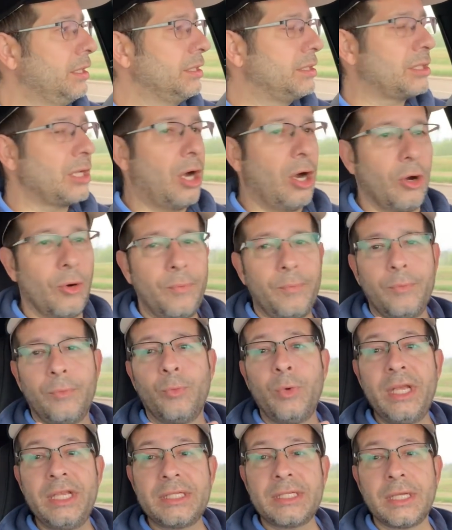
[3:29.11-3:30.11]
So,
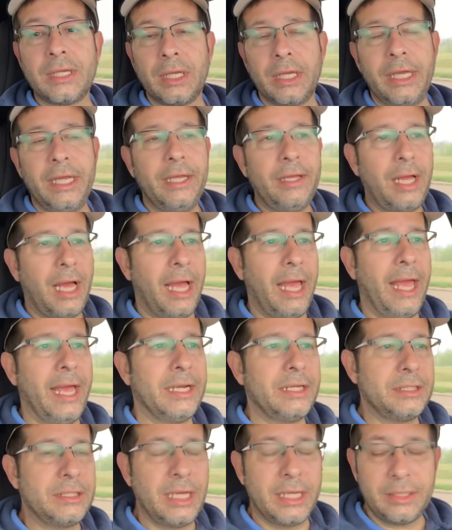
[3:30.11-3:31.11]
recently, I
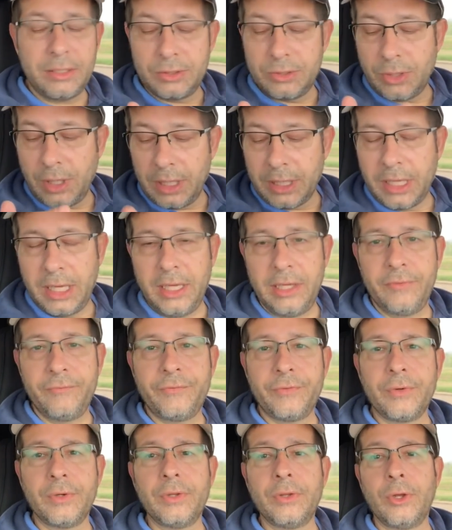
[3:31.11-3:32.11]
had to take the truck in
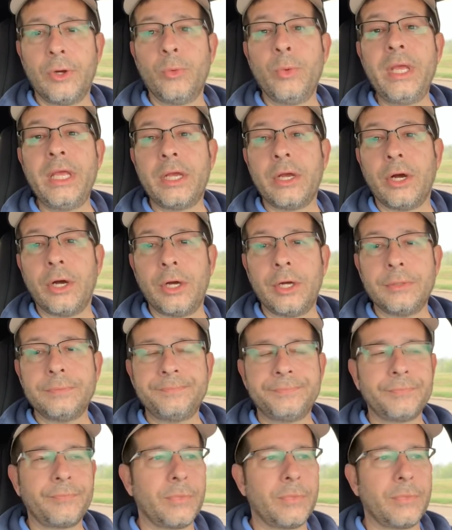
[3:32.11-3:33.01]
for the recall,